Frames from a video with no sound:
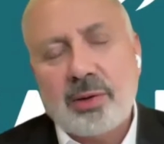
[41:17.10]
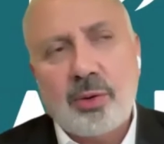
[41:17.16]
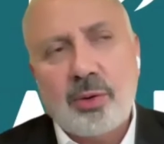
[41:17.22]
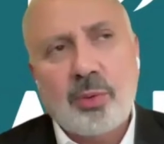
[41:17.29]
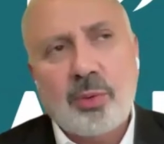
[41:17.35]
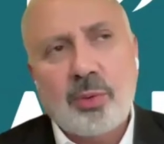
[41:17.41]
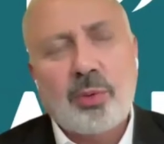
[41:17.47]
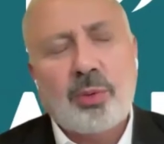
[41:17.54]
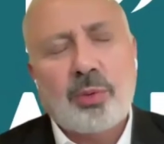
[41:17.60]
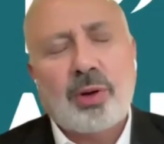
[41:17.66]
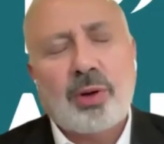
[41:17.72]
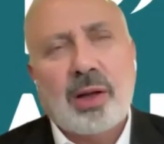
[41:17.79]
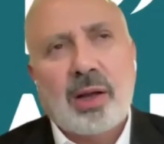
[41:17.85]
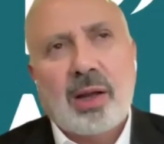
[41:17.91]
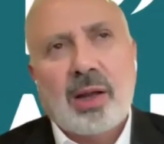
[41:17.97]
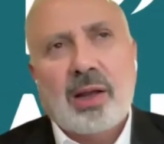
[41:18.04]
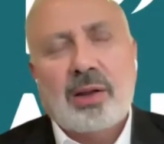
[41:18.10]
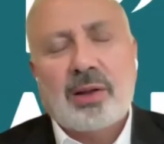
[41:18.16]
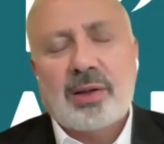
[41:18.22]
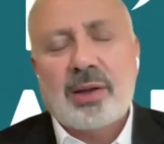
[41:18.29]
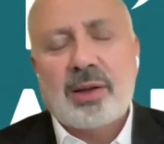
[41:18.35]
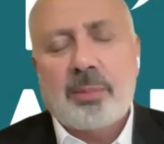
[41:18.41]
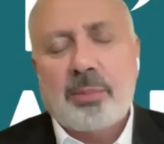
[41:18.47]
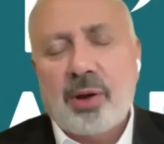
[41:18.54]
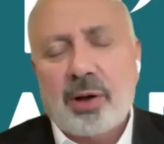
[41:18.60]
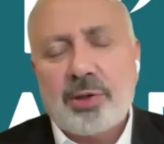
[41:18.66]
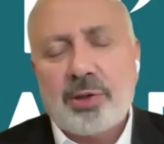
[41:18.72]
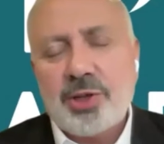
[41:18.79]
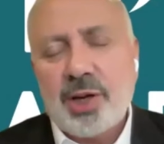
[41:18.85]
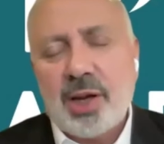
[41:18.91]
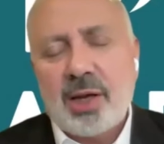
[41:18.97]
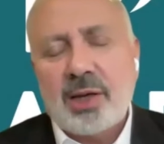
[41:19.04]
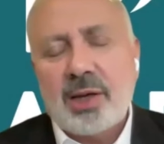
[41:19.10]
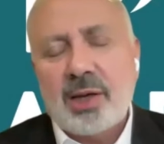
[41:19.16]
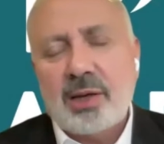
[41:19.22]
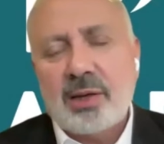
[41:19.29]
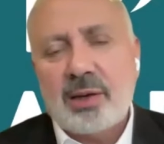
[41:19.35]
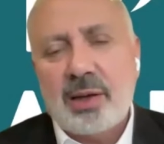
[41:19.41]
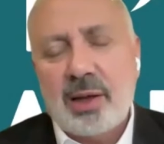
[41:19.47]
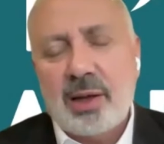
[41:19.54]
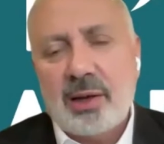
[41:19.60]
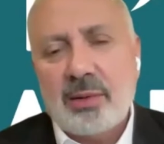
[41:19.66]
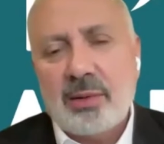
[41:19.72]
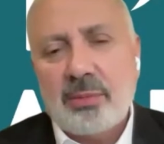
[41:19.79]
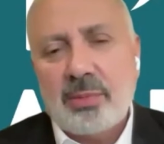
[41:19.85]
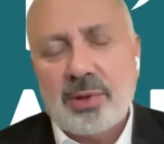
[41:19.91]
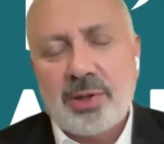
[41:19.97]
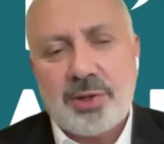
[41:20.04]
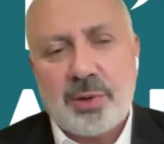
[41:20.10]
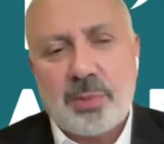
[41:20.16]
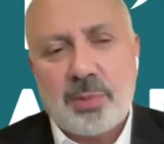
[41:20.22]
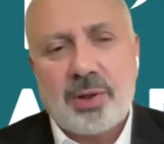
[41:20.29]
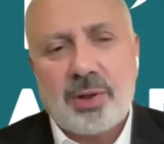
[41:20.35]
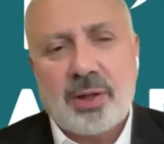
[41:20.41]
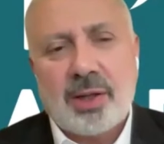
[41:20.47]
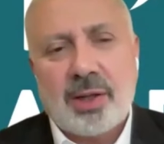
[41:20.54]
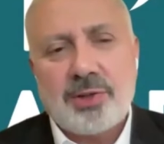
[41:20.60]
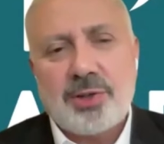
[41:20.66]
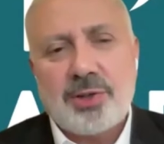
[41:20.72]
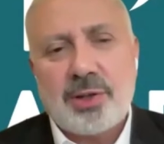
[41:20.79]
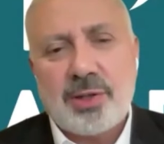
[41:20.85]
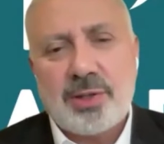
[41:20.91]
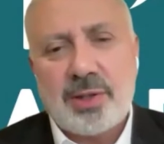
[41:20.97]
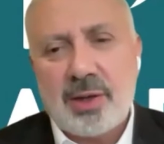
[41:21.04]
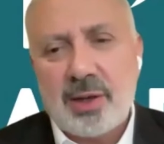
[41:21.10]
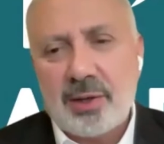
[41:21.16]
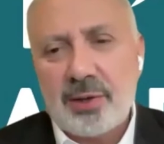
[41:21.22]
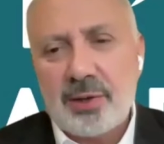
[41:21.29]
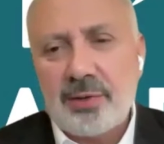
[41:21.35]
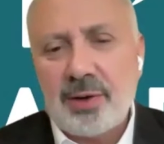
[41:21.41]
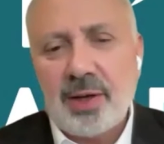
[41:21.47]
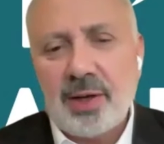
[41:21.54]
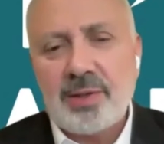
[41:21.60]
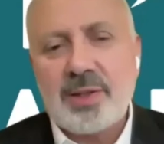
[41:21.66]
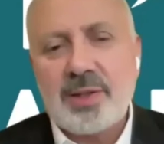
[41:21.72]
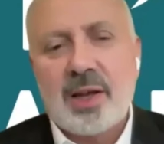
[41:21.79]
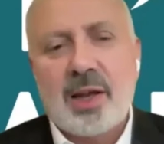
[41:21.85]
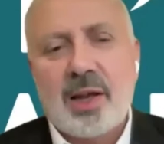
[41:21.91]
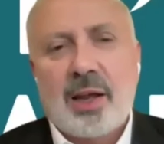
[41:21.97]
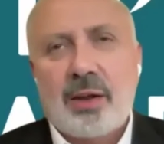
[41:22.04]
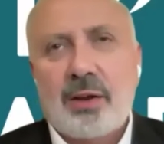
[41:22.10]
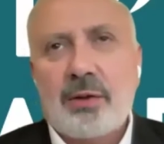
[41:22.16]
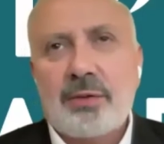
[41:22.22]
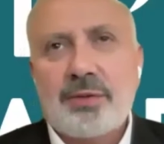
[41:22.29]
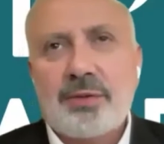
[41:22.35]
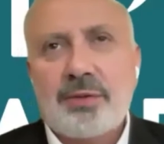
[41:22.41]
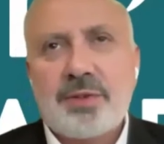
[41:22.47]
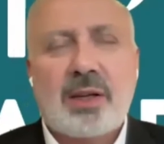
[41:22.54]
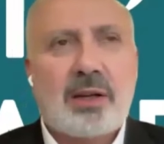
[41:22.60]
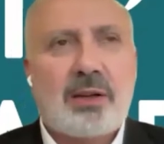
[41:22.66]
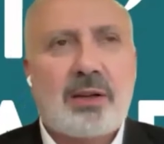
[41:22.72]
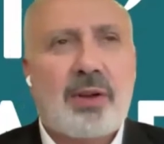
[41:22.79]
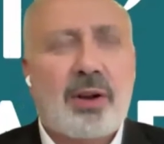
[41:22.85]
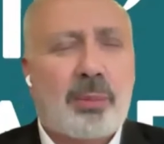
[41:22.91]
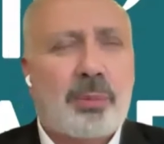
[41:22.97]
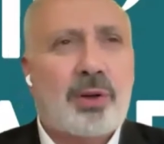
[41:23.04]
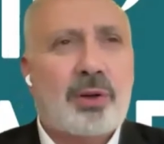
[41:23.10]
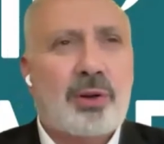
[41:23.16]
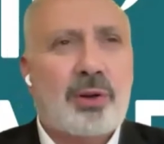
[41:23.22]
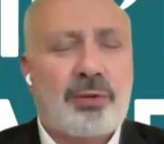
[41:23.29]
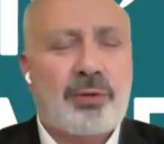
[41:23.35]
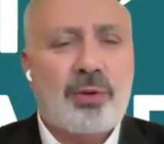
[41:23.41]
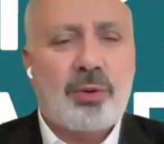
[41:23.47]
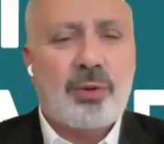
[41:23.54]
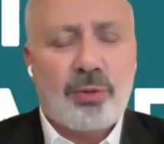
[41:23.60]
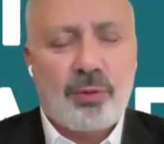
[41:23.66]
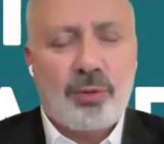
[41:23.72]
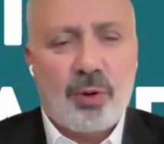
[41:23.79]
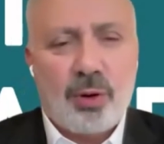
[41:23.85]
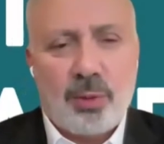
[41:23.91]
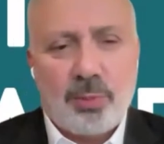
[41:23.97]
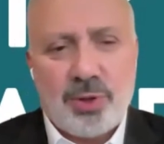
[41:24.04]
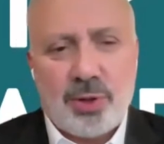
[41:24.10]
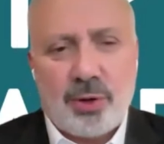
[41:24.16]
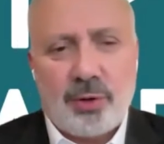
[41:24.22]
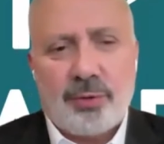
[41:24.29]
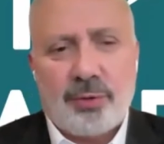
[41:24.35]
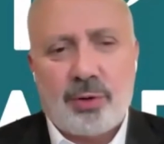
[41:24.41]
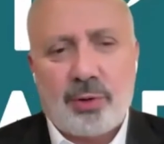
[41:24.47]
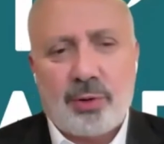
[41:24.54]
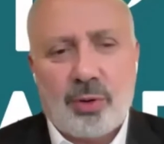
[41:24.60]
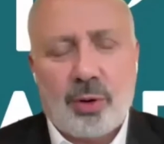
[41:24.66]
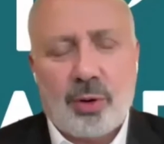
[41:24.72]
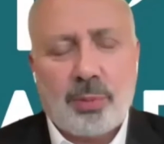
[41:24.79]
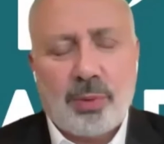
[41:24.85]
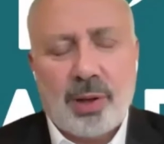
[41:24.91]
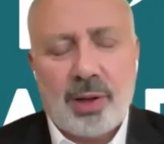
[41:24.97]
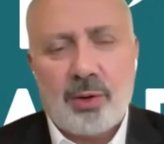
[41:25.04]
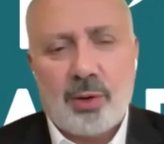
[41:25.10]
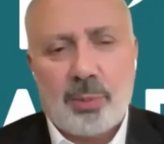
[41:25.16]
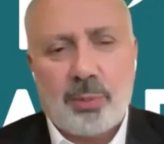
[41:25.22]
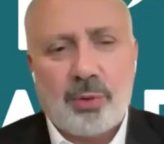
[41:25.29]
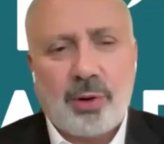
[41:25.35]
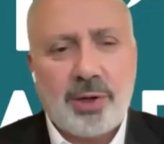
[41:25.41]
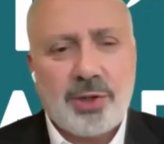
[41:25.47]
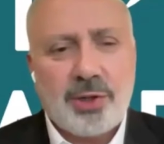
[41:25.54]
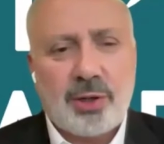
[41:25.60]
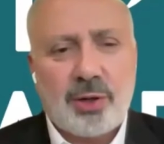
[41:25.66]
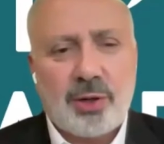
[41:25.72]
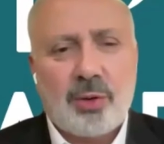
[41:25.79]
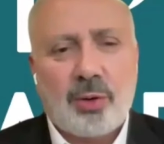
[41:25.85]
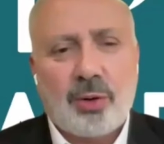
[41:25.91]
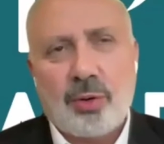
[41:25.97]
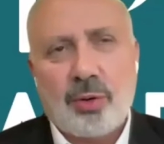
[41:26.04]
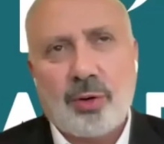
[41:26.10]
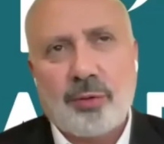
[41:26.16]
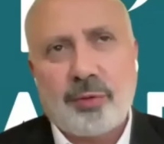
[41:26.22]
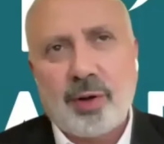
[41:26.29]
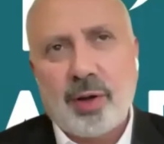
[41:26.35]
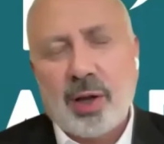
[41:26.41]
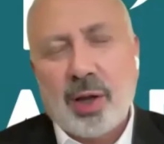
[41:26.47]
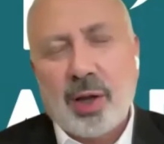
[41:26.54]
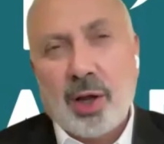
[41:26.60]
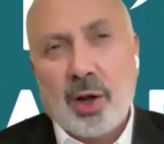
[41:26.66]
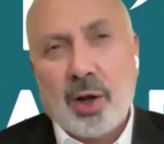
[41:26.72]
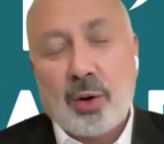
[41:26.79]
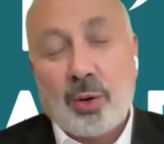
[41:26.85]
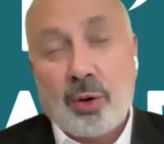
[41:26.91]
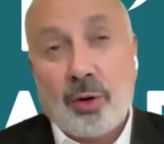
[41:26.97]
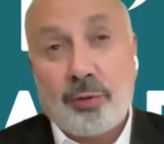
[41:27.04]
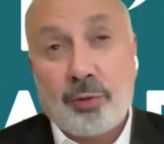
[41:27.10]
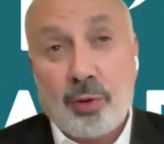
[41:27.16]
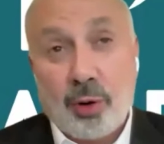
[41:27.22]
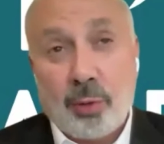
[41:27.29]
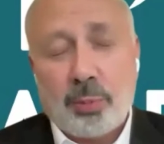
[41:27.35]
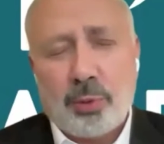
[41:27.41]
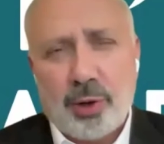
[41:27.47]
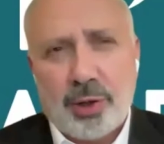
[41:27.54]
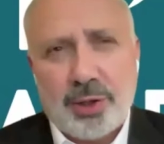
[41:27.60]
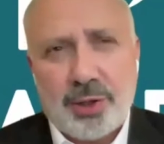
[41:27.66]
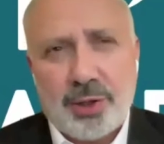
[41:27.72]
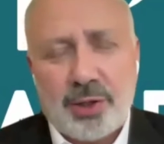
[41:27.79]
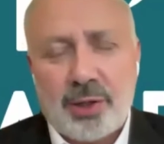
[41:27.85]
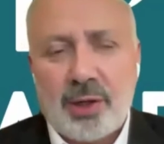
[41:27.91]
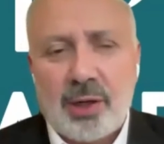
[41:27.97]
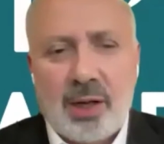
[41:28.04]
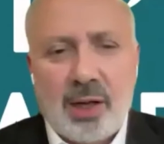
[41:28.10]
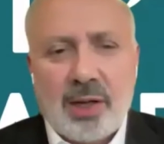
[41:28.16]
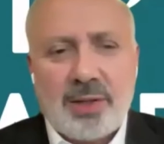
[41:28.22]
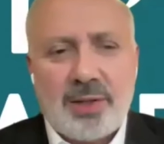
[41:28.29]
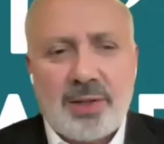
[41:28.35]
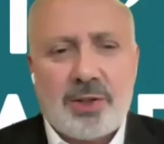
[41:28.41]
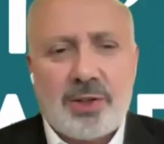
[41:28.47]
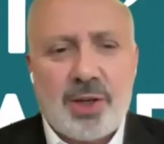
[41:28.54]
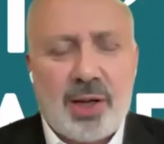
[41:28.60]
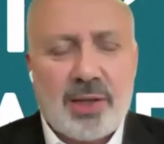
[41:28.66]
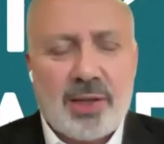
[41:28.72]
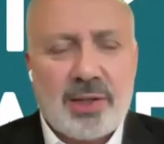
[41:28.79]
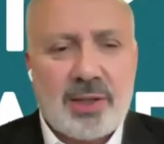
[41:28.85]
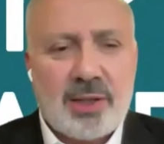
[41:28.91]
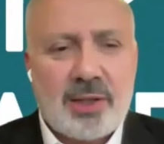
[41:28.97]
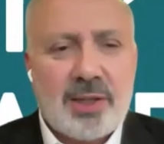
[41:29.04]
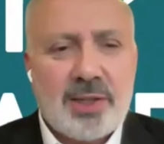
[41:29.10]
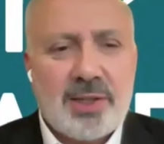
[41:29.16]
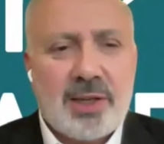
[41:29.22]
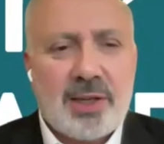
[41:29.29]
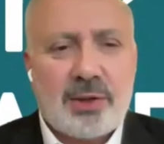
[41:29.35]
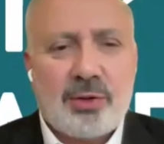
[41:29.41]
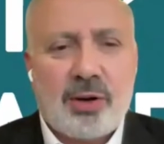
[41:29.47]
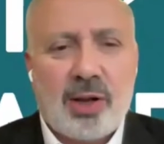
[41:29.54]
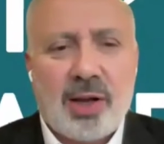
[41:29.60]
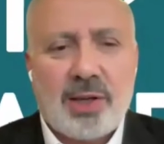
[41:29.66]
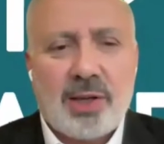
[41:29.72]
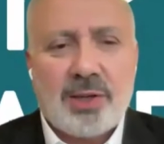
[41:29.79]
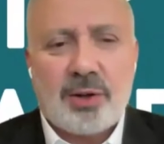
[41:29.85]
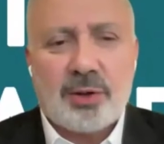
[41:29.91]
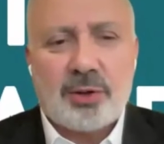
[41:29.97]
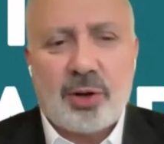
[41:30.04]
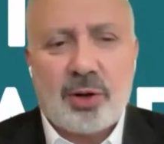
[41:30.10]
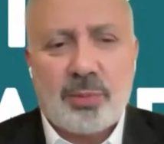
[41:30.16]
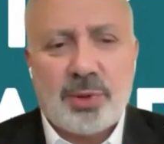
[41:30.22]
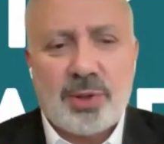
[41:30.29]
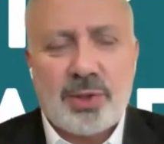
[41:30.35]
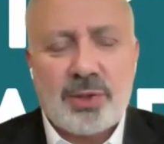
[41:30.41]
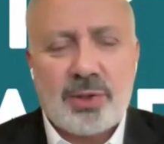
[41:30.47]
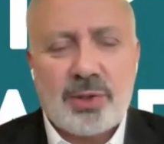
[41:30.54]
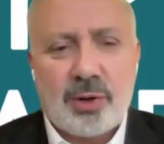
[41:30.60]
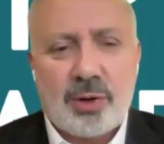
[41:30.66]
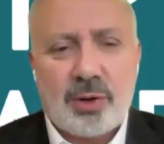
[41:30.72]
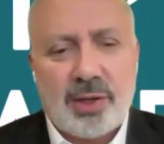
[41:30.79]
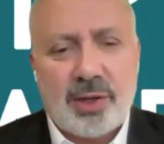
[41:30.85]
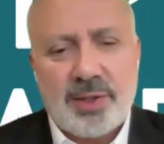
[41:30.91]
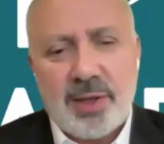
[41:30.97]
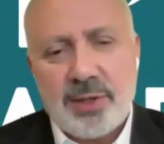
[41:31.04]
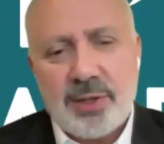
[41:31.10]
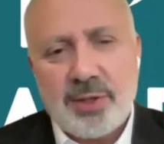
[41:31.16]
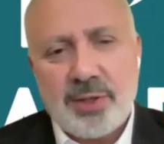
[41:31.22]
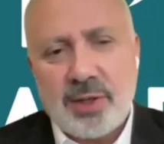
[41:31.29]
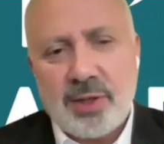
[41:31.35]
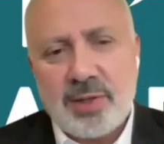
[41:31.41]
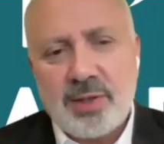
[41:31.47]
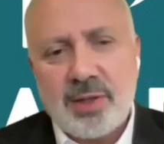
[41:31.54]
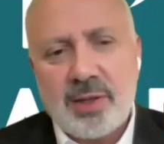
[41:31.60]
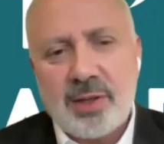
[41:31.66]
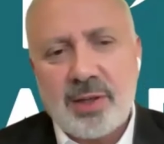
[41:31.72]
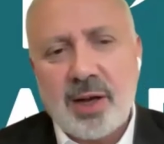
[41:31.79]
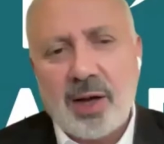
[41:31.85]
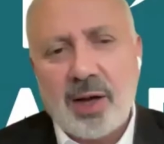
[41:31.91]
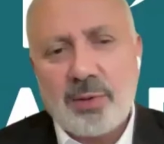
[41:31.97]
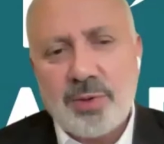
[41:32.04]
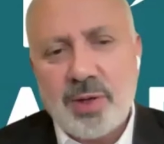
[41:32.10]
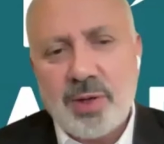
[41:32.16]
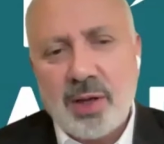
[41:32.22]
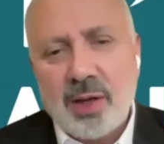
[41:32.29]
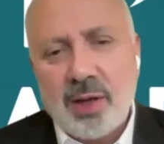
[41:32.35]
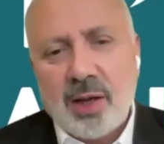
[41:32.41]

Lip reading: new blockchain and distributed ledgers and other things, you've seen the development of new forms of incorporation or of corporation, such as the decentralized autonomous organizations, the DAO.